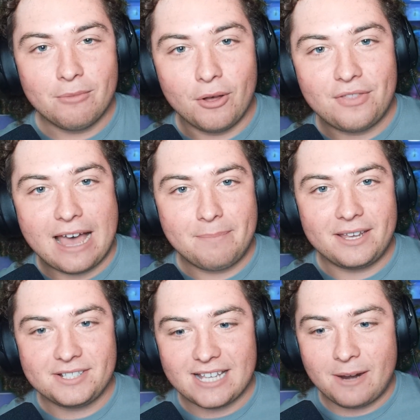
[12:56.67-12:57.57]
But with that
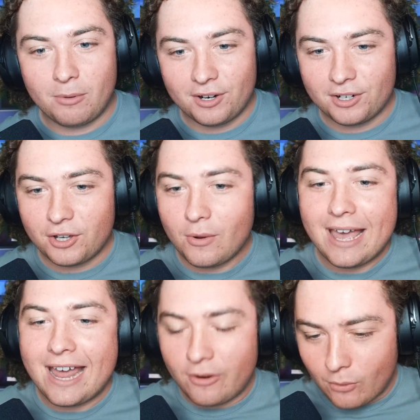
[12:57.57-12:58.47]
being said, we're going to go
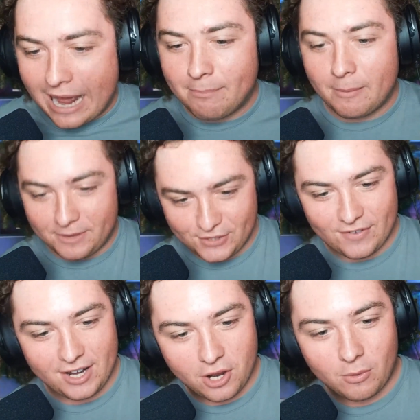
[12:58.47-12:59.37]
ahead and wrap up this
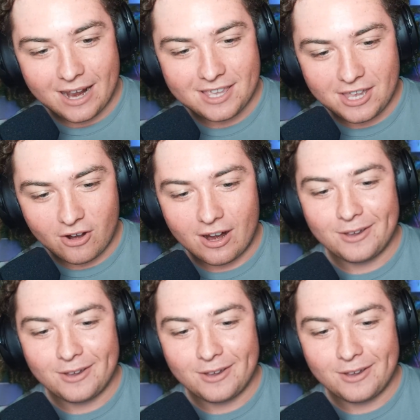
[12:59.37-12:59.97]
video right here.